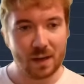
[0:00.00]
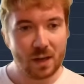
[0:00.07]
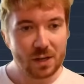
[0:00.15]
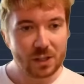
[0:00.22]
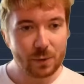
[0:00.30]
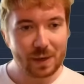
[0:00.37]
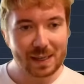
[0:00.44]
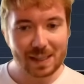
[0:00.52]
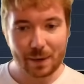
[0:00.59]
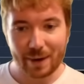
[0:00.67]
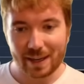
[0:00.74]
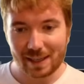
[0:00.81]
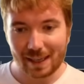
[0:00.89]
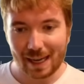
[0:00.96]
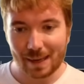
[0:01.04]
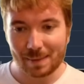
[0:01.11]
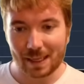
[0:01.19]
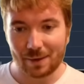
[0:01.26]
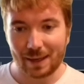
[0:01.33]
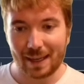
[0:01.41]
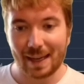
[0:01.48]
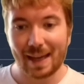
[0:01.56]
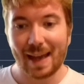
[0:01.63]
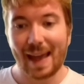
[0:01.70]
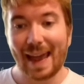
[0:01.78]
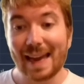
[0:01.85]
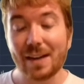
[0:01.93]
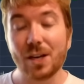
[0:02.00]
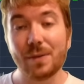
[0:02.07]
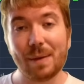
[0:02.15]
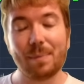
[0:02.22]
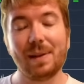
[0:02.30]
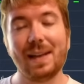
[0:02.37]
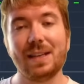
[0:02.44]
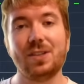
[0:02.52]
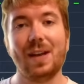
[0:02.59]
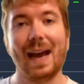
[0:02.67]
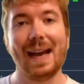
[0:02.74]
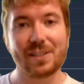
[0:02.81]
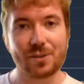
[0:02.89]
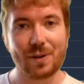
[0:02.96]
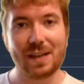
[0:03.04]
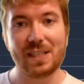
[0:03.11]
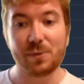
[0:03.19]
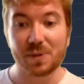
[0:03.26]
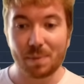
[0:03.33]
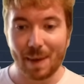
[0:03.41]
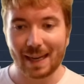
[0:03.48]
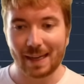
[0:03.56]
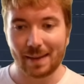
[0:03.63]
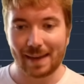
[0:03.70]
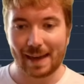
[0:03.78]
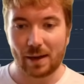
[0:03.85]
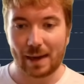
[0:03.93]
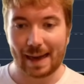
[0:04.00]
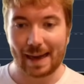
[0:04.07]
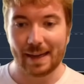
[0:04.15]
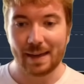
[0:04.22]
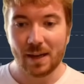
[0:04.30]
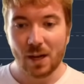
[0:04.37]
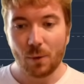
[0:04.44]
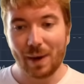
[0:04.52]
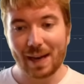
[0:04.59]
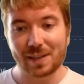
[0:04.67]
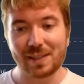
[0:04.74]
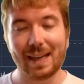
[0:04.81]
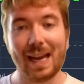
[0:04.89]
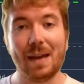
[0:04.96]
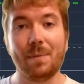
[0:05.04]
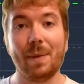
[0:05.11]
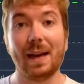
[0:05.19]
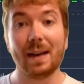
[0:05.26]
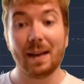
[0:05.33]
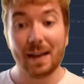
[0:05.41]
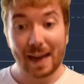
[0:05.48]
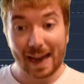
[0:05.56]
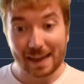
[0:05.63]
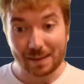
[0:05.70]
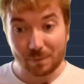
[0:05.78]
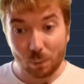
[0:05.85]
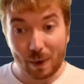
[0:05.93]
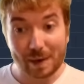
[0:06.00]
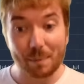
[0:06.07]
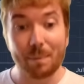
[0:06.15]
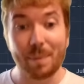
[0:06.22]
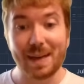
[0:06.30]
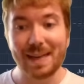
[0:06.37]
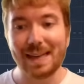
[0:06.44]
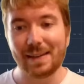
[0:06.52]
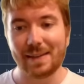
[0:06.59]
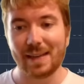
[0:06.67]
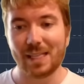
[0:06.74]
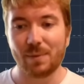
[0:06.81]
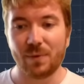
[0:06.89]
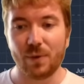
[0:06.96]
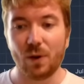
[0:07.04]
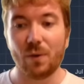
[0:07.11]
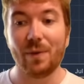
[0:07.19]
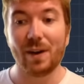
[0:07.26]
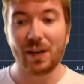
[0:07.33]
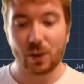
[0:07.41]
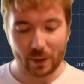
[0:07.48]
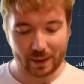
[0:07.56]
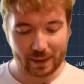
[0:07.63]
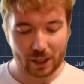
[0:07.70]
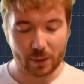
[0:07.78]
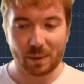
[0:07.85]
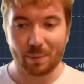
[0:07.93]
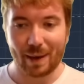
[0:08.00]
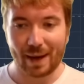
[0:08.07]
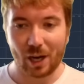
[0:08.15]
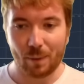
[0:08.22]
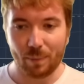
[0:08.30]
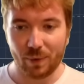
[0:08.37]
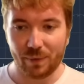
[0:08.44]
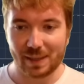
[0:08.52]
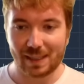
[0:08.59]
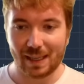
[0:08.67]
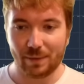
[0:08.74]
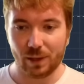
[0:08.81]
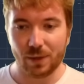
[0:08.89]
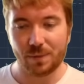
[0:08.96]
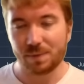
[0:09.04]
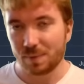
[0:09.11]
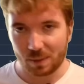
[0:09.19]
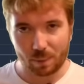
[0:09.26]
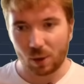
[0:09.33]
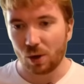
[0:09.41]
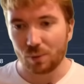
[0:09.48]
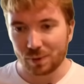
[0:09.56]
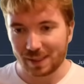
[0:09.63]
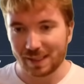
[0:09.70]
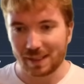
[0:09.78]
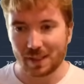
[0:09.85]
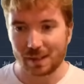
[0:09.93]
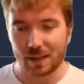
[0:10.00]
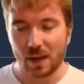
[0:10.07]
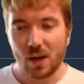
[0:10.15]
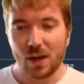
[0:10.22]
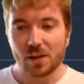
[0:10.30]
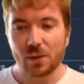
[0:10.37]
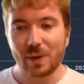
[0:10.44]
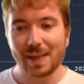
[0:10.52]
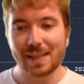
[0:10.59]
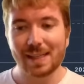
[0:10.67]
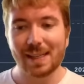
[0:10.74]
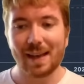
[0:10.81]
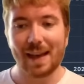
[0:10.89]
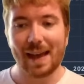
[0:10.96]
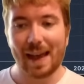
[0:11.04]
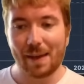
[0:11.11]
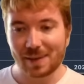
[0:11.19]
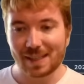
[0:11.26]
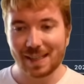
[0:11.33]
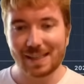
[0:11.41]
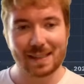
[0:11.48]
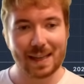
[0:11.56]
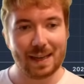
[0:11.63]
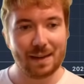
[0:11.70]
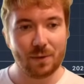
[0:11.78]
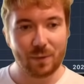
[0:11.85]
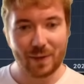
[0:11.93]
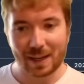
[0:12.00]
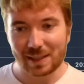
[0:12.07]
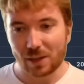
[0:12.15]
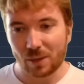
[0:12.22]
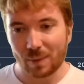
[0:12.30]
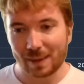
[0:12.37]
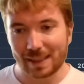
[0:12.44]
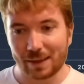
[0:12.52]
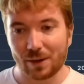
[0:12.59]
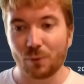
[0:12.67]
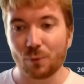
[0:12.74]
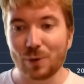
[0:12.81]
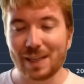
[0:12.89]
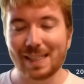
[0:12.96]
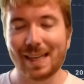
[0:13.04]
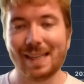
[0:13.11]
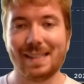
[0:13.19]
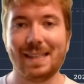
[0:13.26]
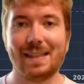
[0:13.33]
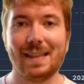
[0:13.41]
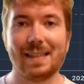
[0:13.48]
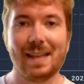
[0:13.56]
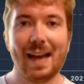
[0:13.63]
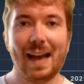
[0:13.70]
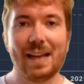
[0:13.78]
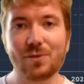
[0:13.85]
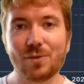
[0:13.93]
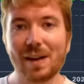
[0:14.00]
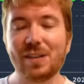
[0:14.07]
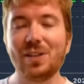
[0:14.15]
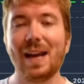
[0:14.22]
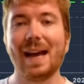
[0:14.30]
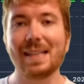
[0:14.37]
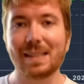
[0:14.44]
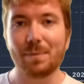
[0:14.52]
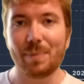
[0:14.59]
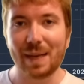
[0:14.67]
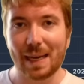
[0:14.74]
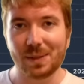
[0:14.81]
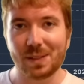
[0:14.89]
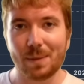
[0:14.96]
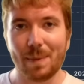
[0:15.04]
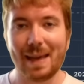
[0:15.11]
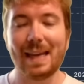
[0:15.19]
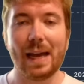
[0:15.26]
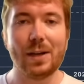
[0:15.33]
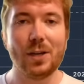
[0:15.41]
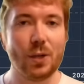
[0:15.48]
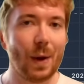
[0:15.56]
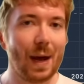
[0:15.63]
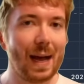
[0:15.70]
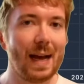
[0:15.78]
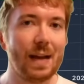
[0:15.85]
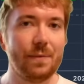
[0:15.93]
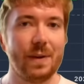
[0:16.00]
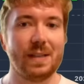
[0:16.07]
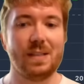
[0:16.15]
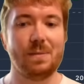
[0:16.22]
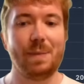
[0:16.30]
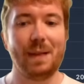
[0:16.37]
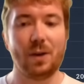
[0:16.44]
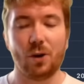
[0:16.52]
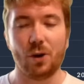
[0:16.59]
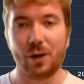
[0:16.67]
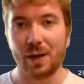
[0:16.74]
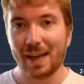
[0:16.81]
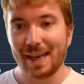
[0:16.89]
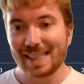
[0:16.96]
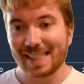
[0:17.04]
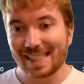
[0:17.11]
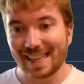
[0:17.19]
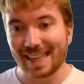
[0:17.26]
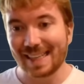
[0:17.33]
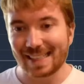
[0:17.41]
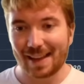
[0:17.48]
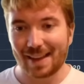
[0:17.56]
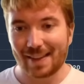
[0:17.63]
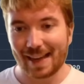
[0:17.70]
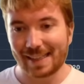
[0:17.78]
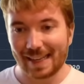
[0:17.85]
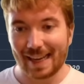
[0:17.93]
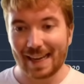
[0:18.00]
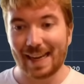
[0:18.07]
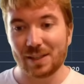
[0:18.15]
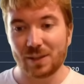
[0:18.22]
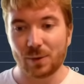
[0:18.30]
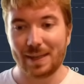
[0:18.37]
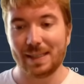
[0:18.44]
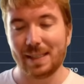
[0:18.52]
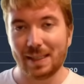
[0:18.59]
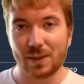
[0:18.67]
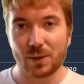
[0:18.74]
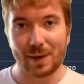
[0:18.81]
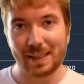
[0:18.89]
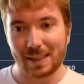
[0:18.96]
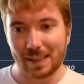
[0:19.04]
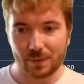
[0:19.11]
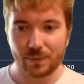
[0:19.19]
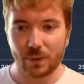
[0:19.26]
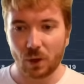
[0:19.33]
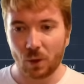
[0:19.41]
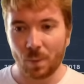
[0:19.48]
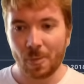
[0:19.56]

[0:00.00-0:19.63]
So we can see we actually came down here in November last year as Strategy was making that high. We actually came back and went beneath this before very quickly coming back above this level of support resistance. So we can see that ever since then, we've actually come back down and retested this. And Strategy hasn't been able to make a new high versus Bitcoin since that day in 2024.